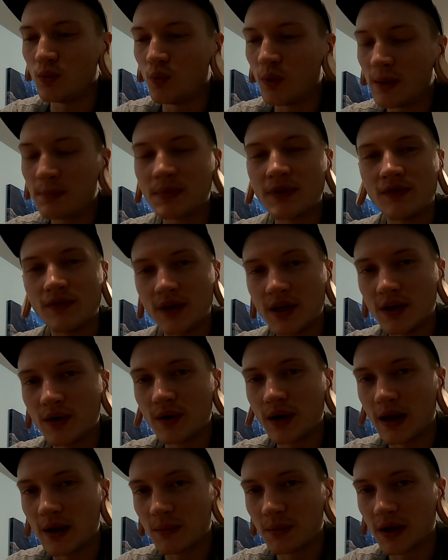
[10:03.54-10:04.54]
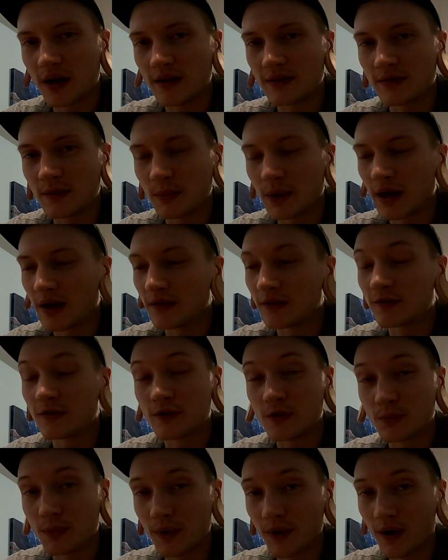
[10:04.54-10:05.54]
whipped a video game case at my head
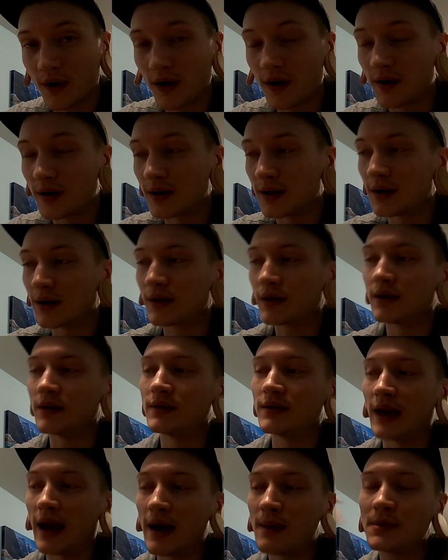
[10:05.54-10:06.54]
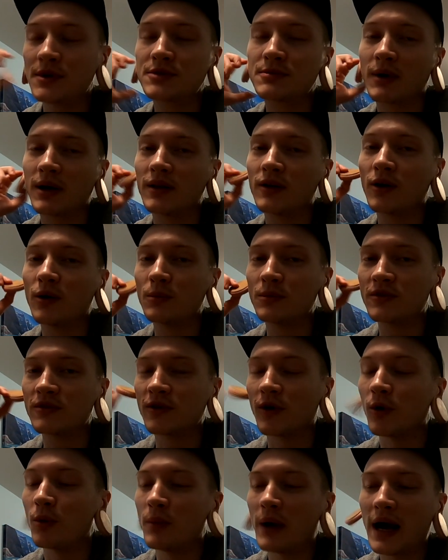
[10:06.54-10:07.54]
super hard, and it damaged my lobes
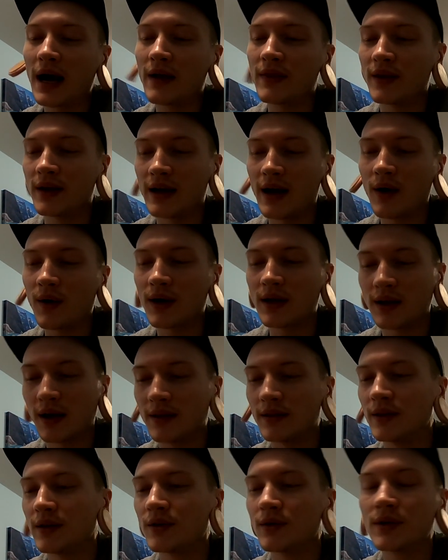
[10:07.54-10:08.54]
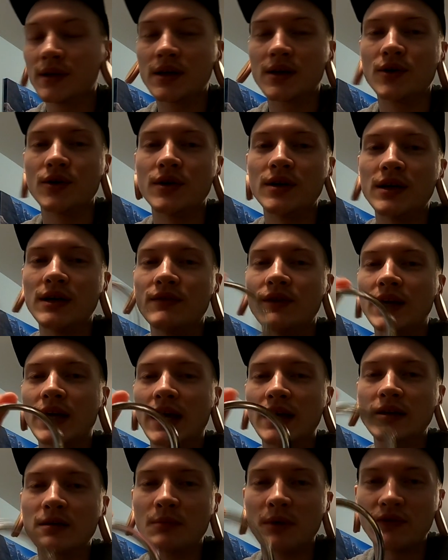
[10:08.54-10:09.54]
so bad that now I literally couldn't even
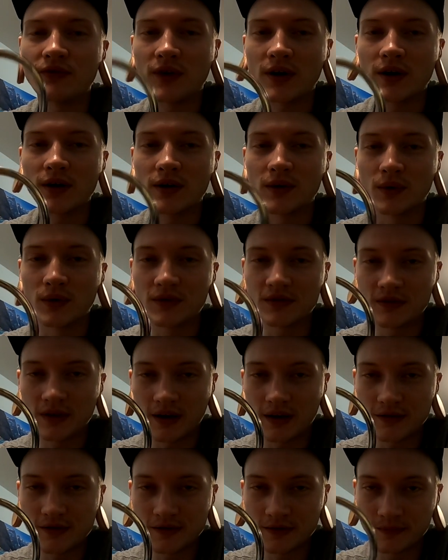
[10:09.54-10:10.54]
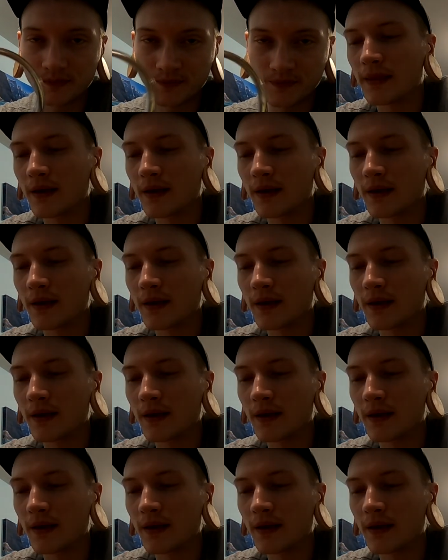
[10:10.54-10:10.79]
get to my fucking goal size.